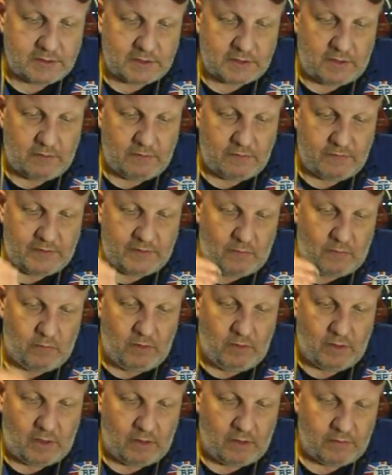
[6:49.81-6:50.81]
So that
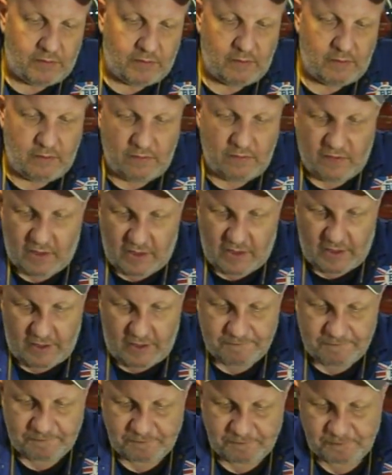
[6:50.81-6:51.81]
will go through
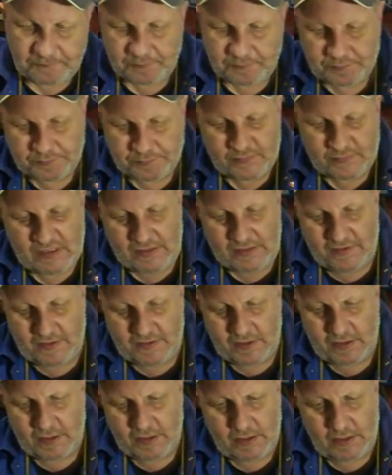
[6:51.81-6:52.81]
there.
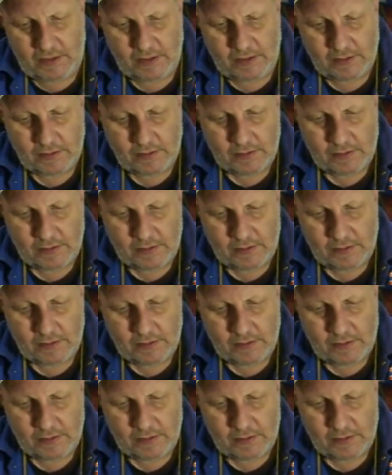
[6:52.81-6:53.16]
The